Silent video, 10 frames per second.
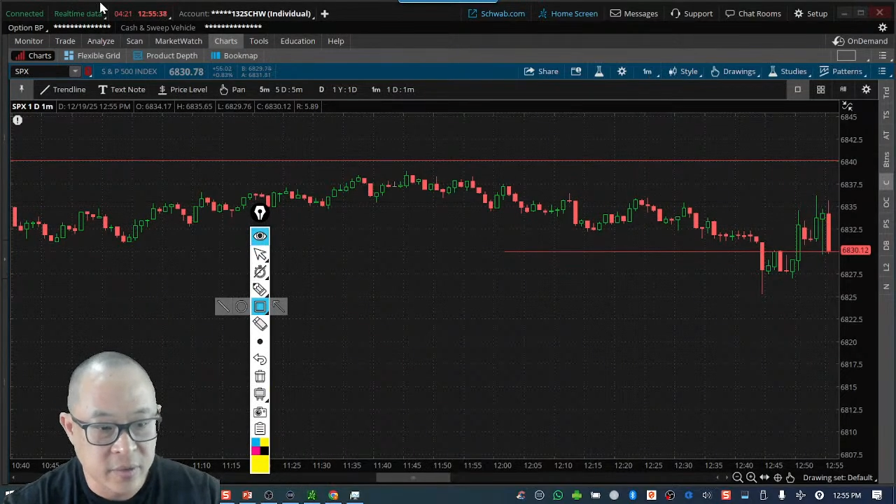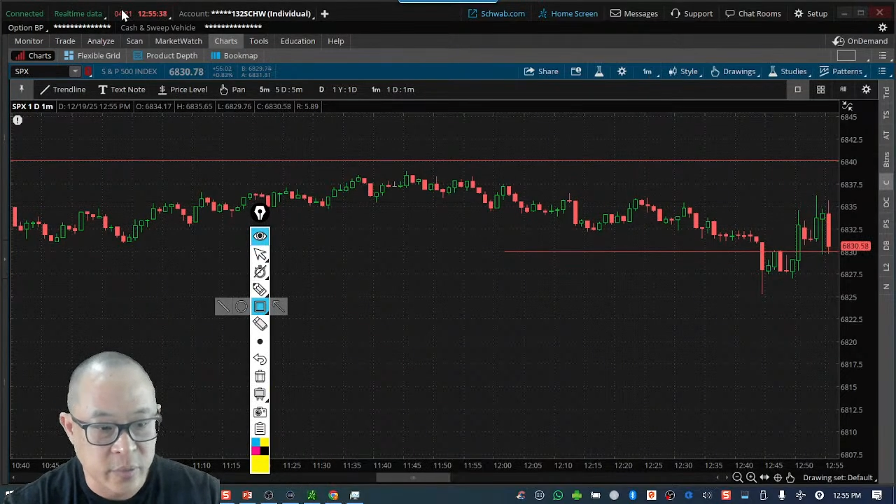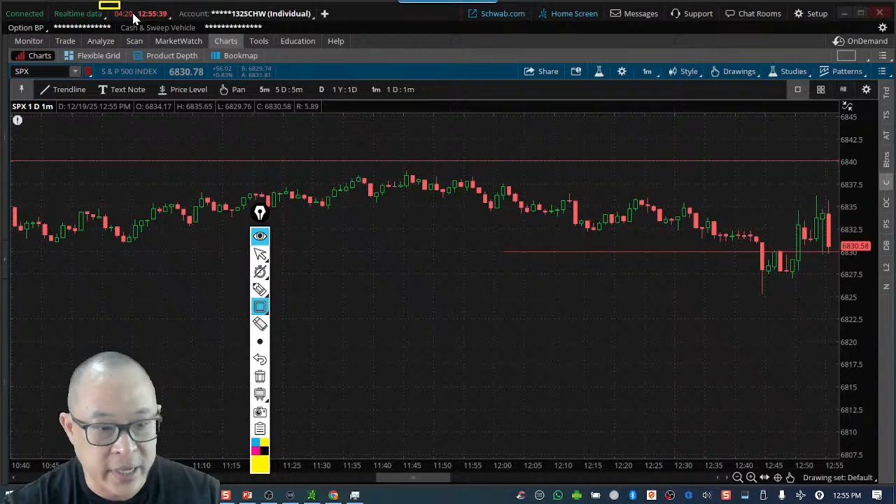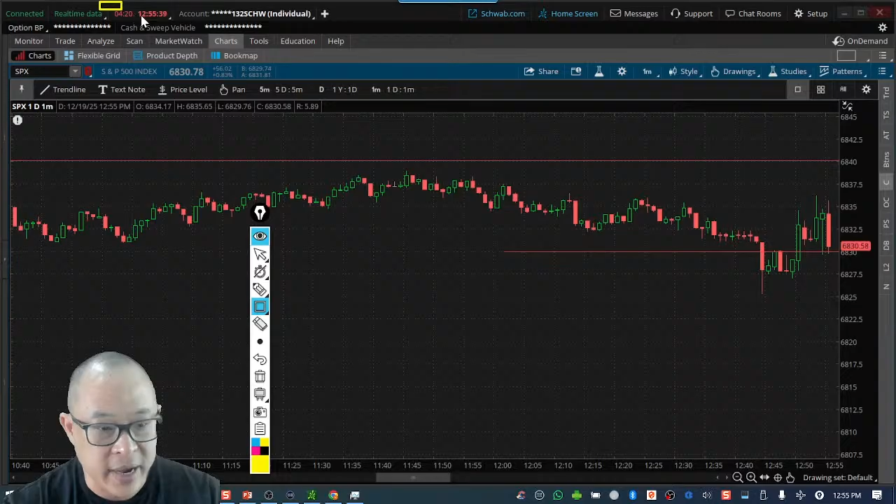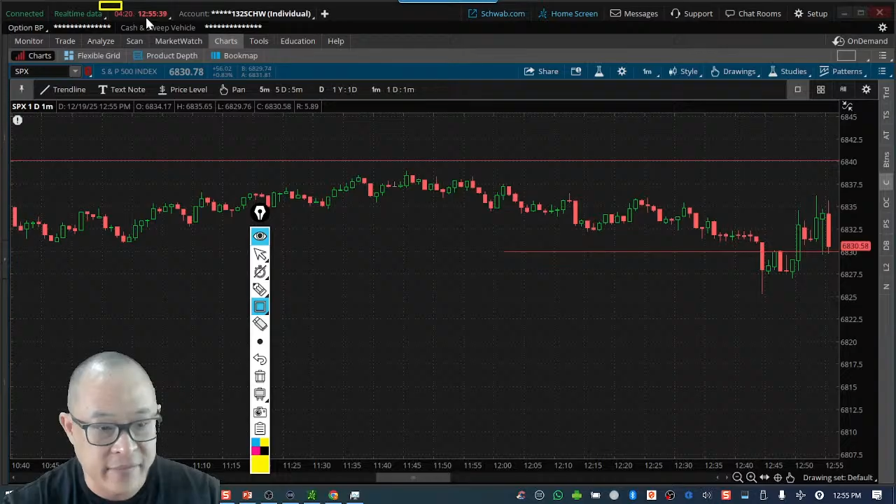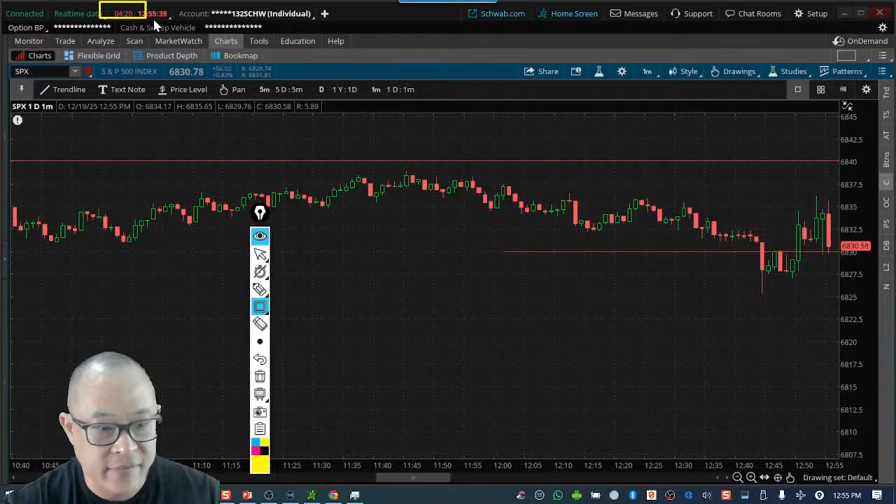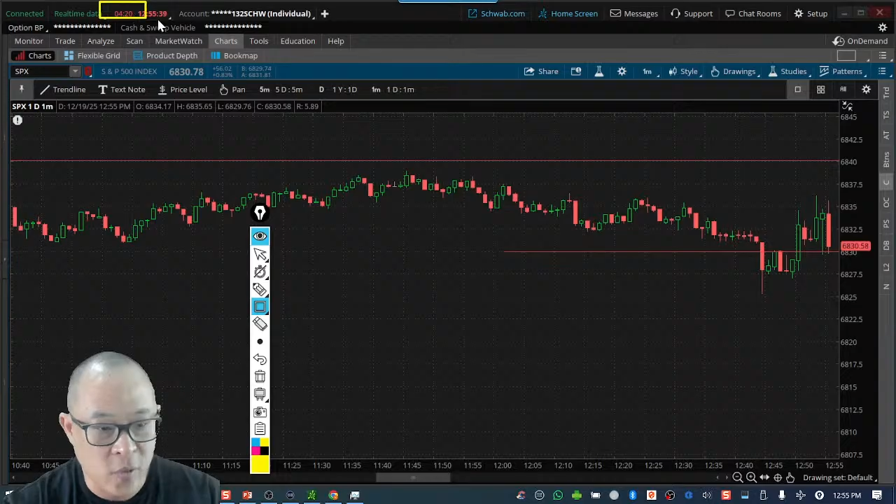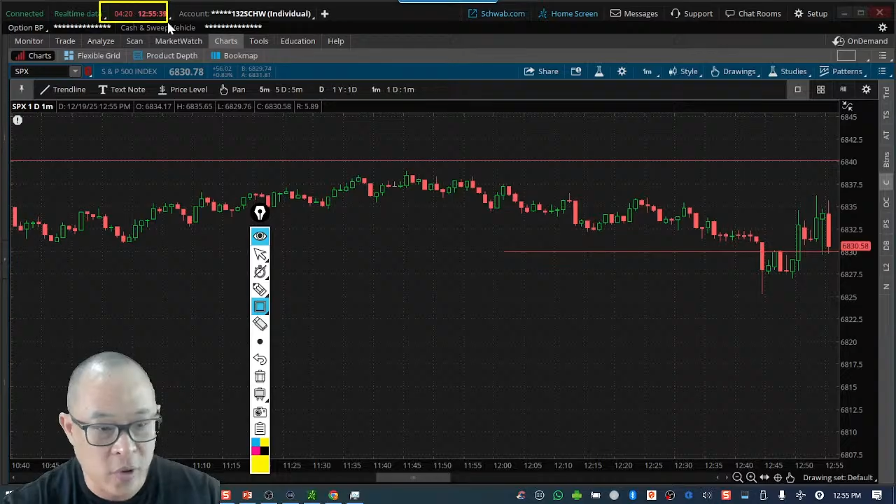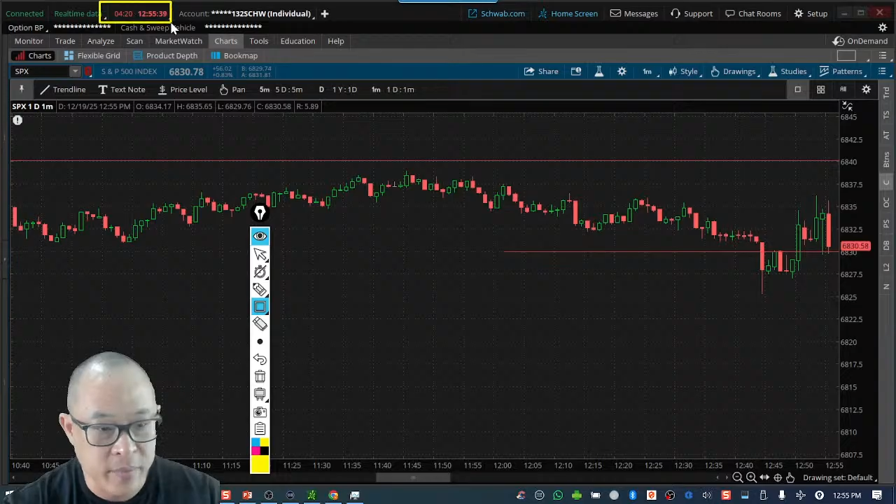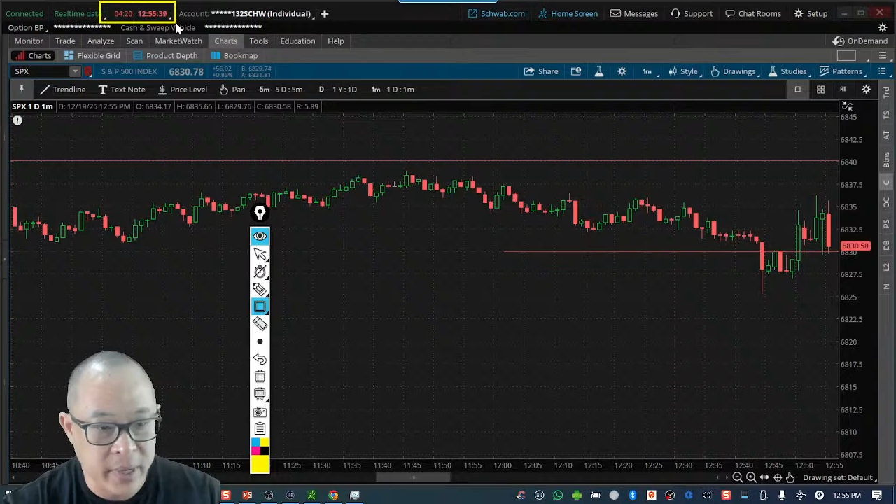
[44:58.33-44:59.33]
we got
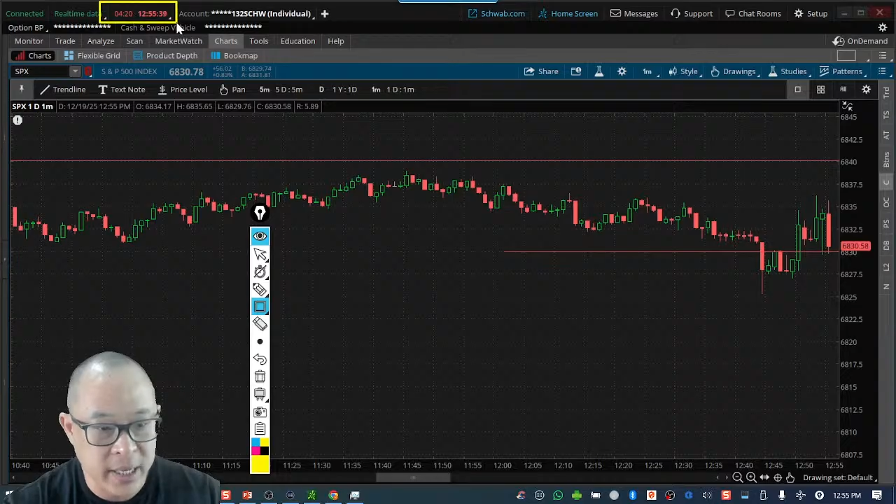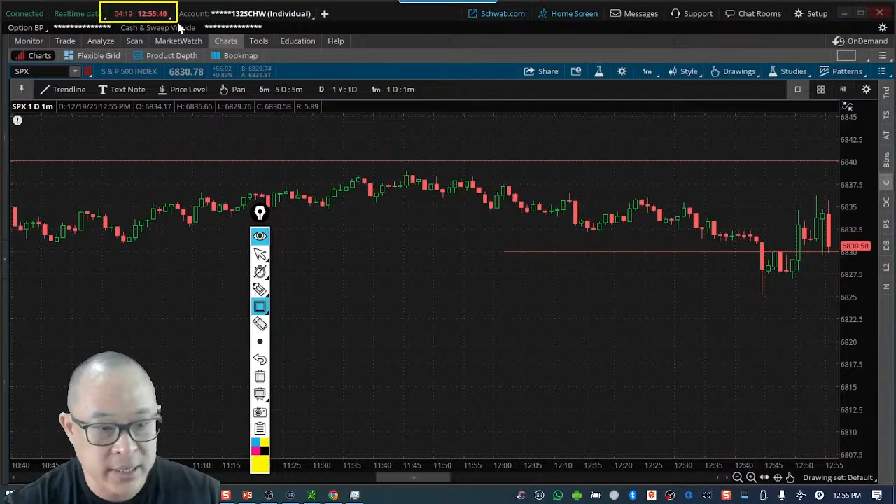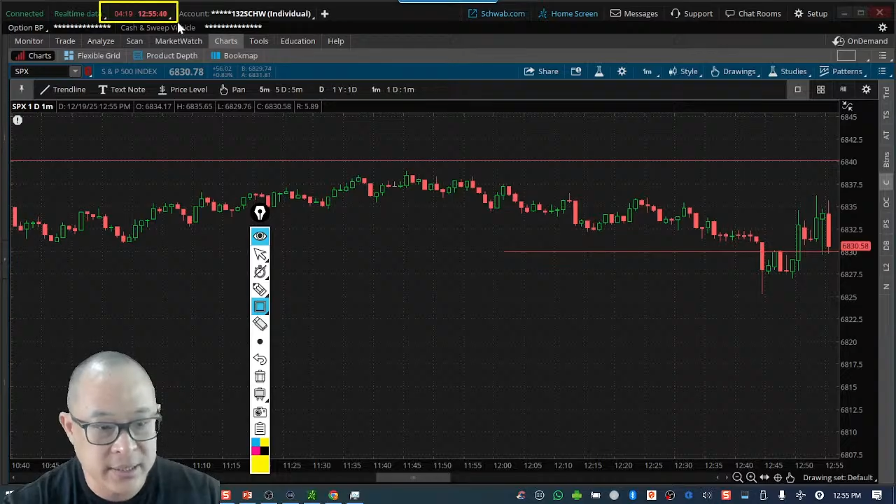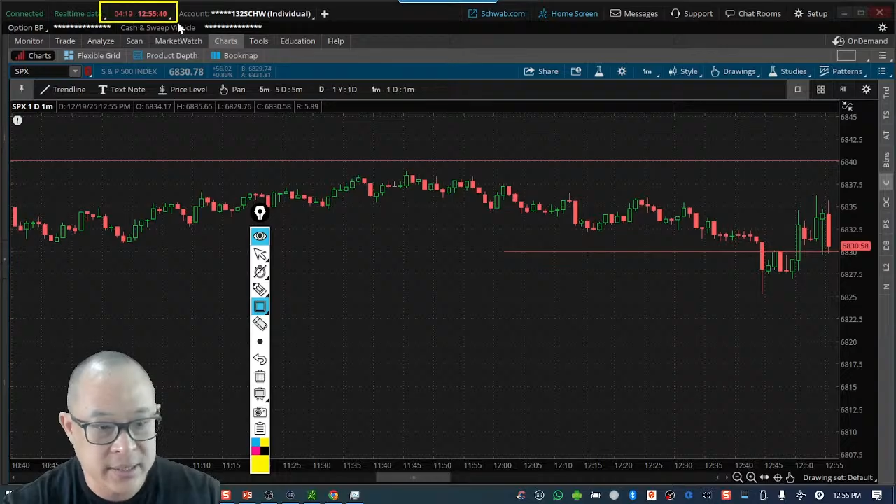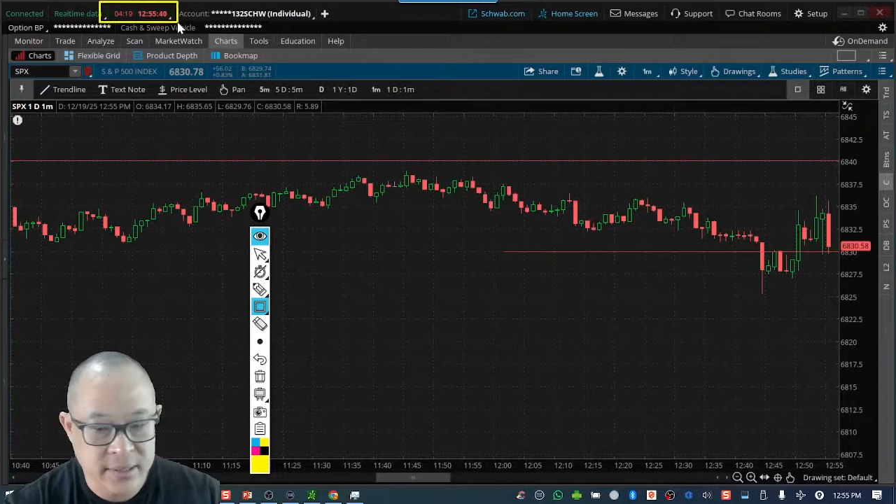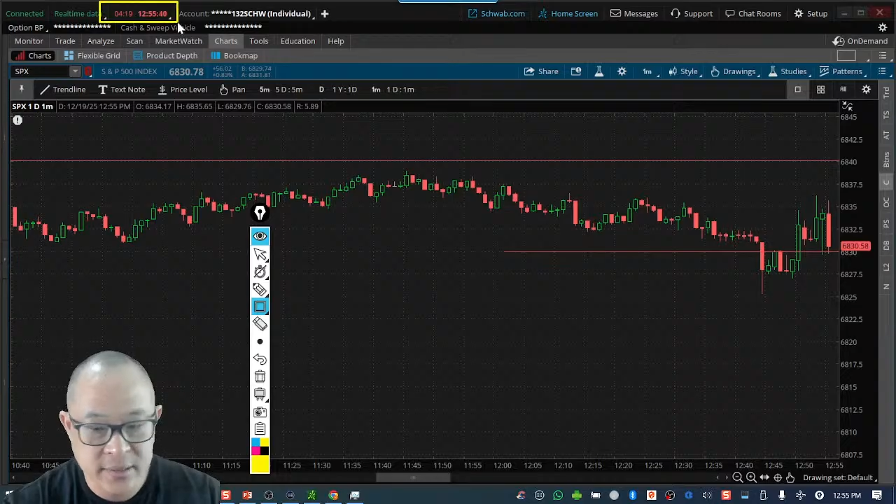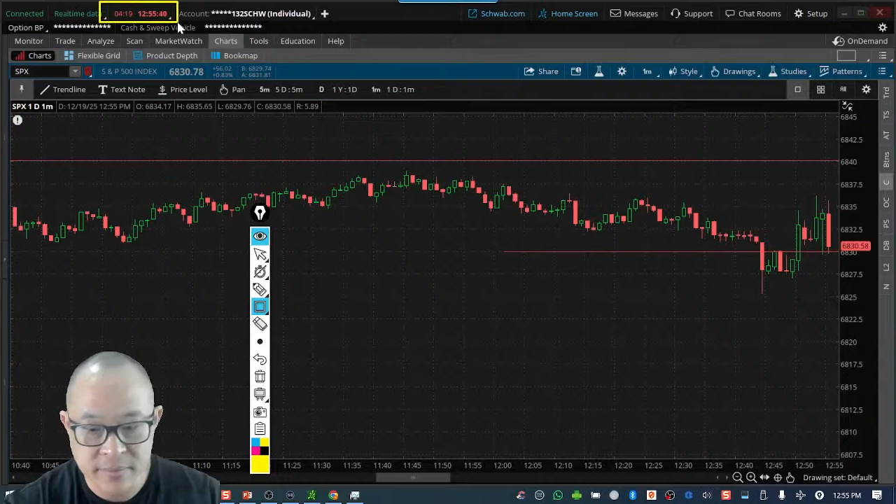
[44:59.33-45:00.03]
4 minutes